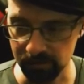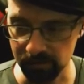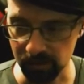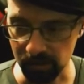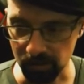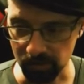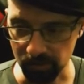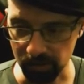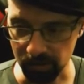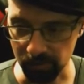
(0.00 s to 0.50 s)

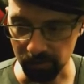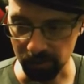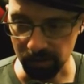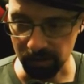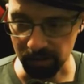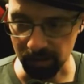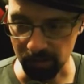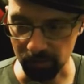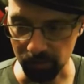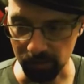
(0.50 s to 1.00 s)
You think about it
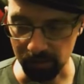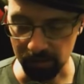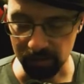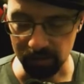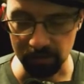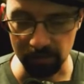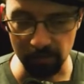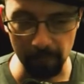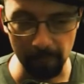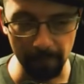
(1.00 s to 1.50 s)
that way.
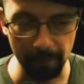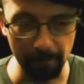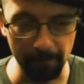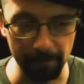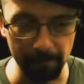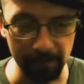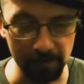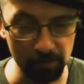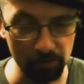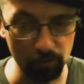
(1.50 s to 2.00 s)

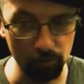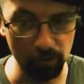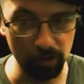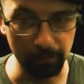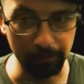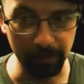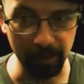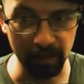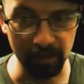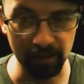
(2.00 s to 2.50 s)
You either want it
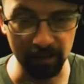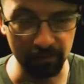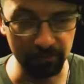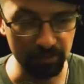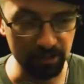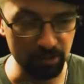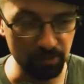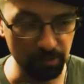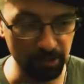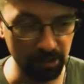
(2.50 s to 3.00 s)
bad enough to
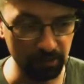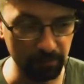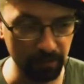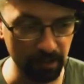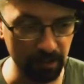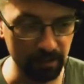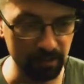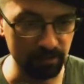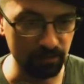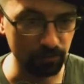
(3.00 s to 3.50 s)
spend your
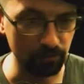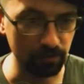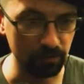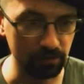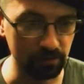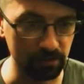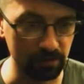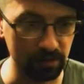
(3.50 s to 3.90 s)
mats, or